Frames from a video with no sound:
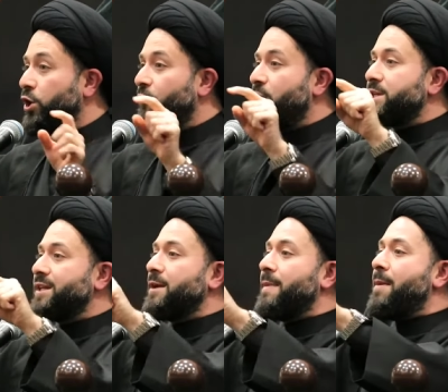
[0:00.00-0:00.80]
When you
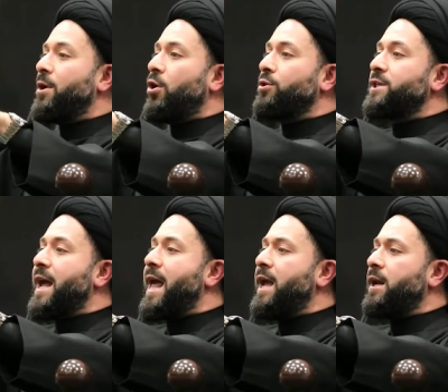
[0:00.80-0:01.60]
visit Imam al
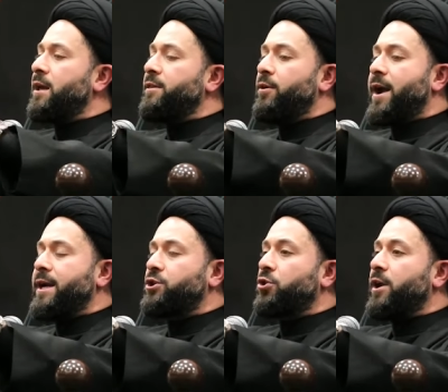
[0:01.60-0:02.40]
Hussein, they
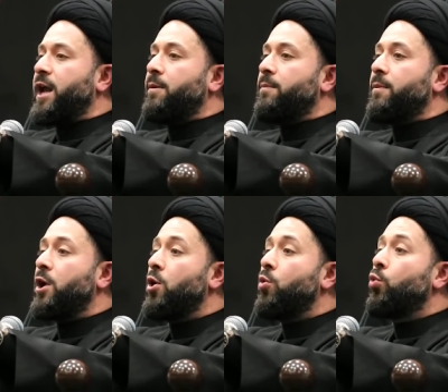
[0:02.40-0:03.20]
write your name.
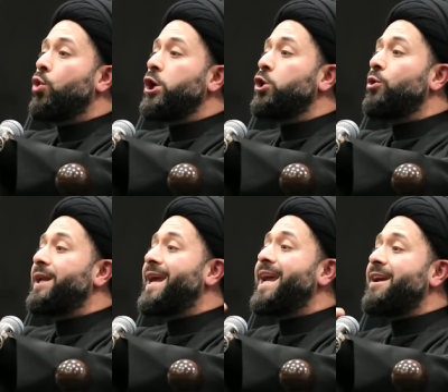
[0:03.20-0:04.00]
When you
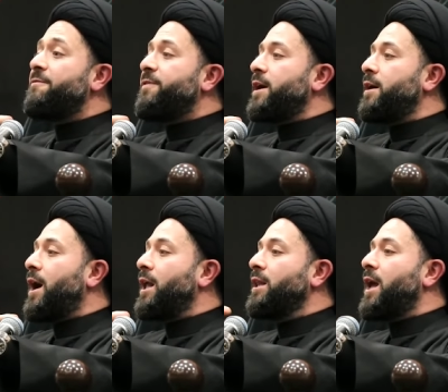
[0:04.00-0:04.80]
leave,
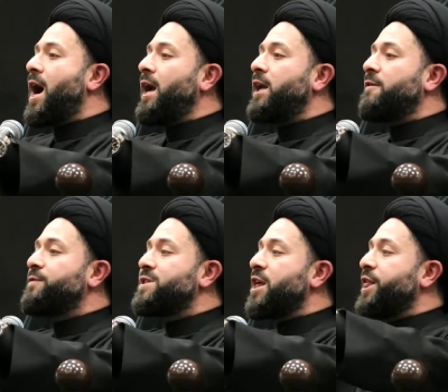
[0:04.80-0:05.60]
Allah
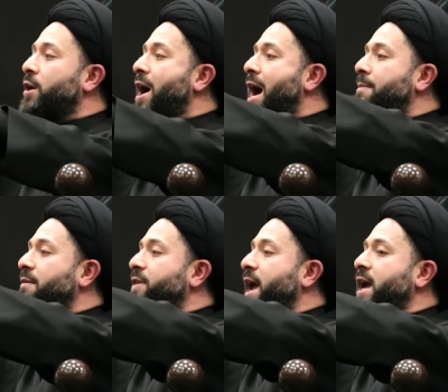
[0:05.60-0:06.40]
gives the thawab
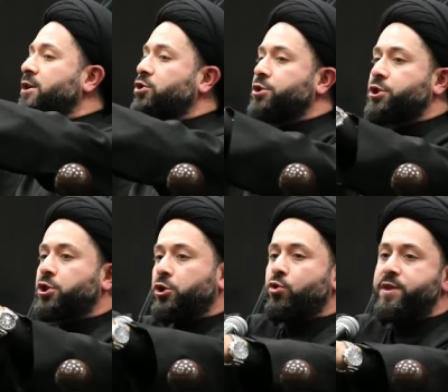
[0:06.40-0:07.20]
of the angels
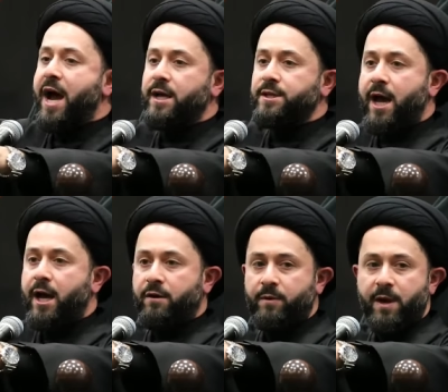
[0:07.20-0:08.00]
to you, the
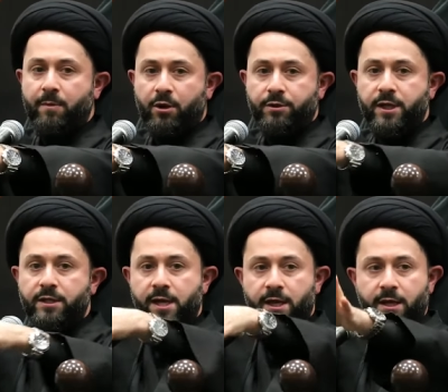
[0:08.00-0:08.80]
Za'ir of Imam al
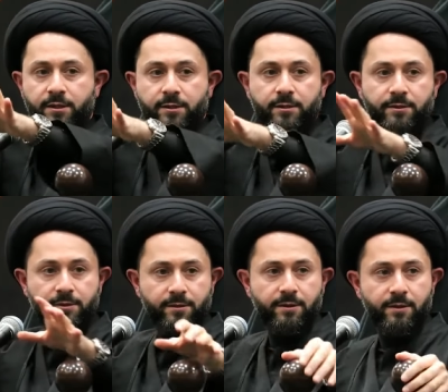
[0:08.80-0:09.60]
Hussein. Take it.
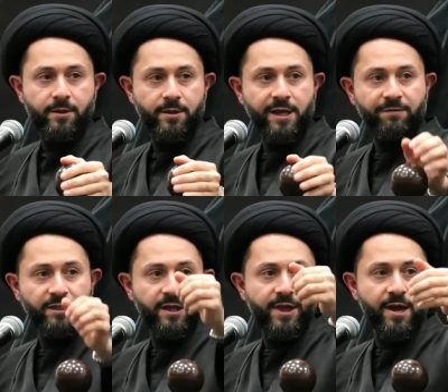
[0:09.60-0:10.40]

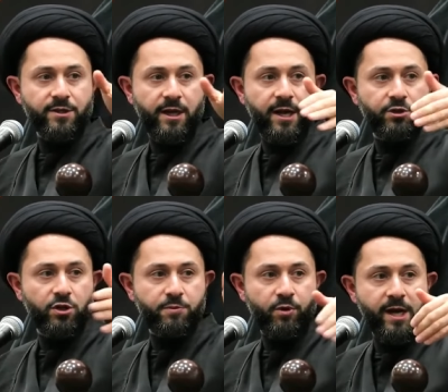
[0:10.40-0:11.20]
70,000
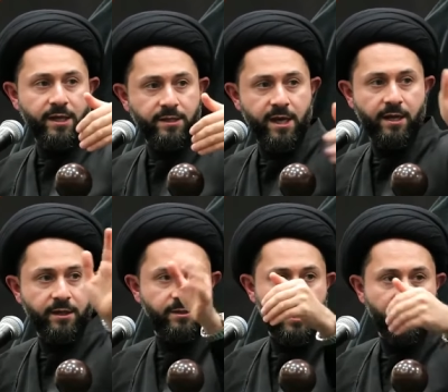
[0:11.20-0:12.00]
angels praying, take
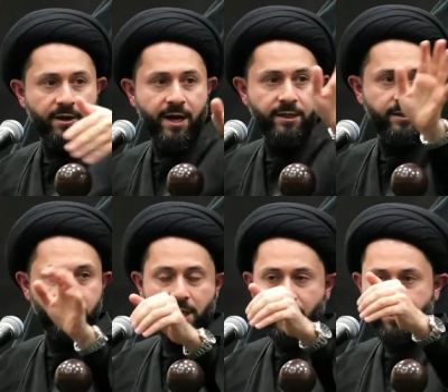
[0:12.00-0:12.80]
it. Take their,
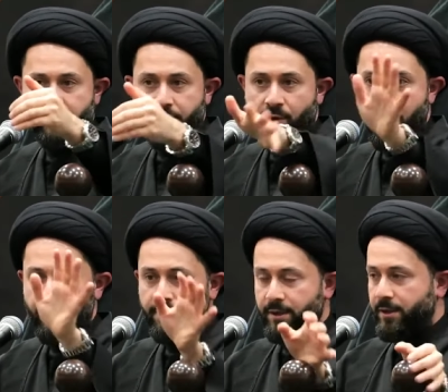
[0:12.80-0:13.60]
take their
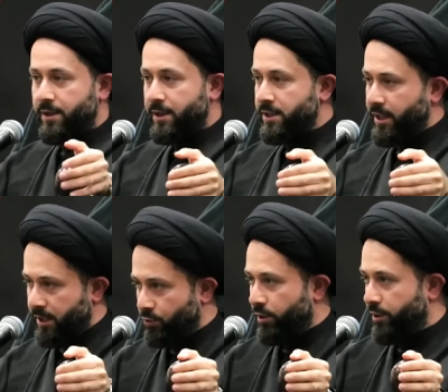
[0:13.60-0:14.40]
thawab. Take
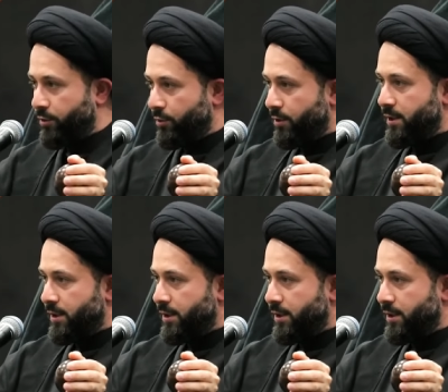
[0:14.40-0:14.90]
it with you.